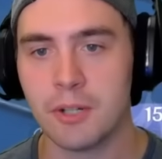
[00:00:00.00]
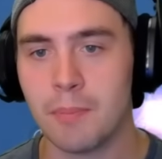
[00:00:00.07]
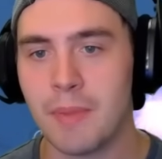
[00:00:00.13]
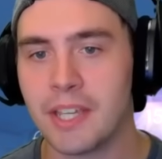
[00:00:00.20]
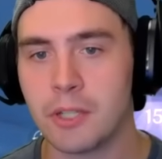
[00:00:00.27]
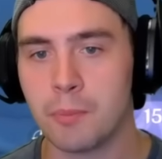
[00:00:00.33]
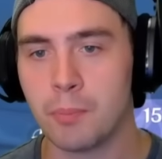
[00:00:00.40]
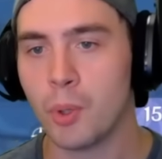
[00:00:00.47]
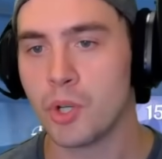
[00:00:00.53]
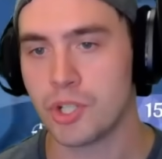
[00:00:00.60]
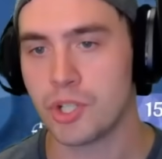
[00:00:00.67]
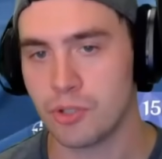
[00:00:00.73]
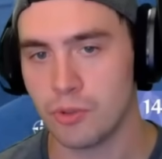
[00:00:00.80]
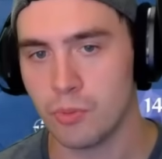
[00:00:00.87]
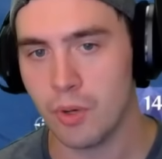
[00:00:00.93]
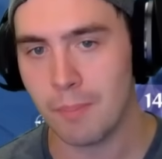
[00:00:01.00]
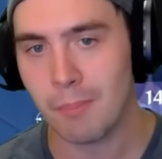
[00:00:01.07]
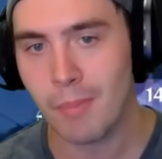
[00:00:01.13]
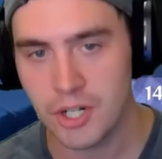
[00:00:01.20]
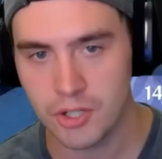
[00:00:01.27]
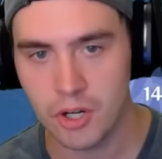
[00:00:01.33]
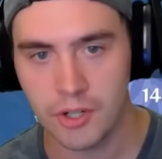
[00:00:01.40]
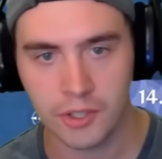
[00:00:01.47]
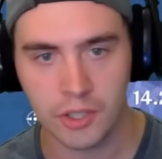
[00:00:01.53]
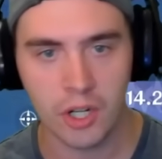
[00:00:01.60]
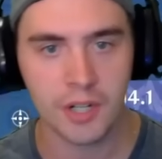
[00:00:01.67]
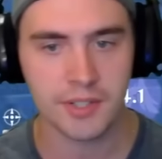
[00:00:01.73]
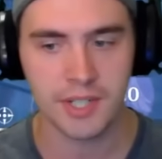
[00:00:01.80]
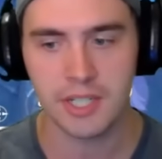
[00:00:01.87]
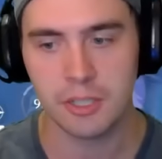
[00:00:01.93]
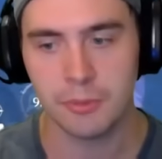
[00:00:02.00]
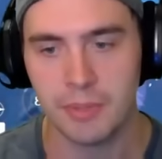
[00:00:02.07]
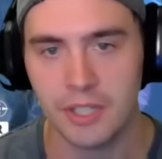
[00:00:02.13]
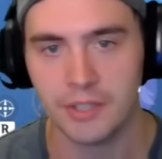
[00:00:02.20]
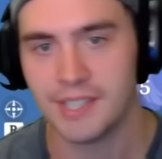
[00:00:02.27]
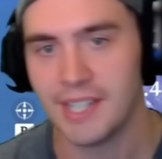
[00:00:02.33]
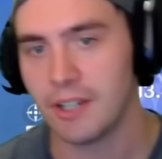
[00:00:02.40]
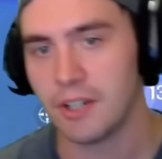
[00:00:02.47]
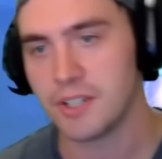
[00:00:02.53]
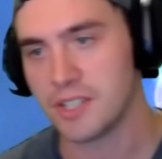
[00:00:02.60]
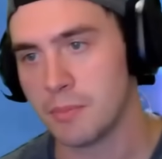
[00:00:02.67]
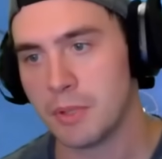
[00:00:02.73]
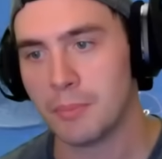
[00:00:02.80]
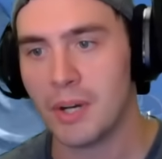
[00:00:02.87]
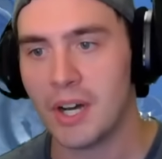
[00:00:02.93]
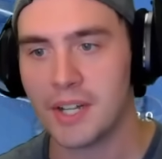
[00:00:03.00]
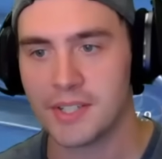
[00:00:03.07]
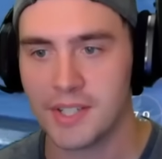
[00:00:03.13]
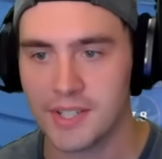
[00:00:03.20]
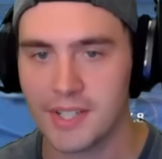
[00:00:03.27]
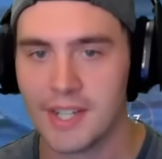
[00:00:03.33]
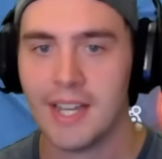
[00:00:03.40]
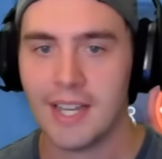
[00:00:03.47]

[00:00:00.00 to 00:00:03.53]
It'll make you push through much harder content. You'll be able to take on some of the bosses.